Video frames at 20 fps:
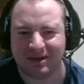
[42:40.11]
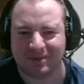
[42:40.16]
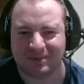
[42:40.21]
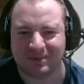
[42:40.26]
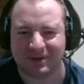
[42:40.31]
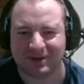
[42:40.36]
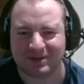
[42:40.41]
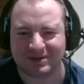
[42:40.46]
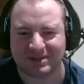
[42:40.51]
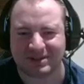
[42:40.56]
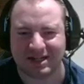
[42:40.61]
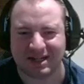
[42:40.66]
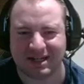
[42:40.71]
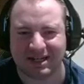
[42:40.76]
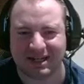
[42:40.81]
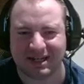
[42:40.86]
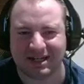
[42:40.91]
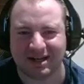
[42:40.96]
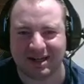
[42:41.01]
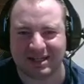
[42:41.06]
because then
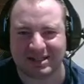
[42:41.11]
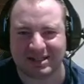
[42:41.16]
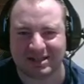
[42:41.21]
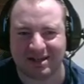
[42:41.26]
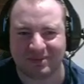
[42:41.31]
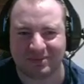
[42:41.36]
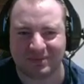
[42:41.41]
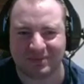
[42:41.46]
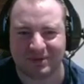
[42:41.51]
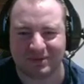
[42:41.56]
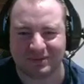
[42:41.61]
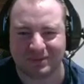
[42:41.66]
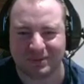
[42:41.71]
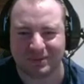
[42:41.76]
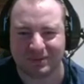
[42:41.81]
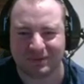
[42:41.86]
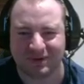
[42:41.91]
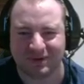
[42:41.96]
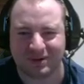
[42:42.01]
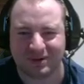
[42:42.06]
he lines up for the
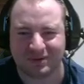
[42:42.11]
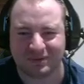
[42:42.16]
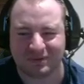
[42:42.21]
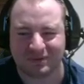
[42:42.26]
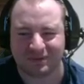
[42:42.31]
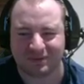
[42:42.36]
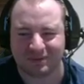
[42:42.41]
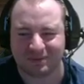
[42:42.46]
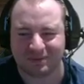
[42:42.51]
4th health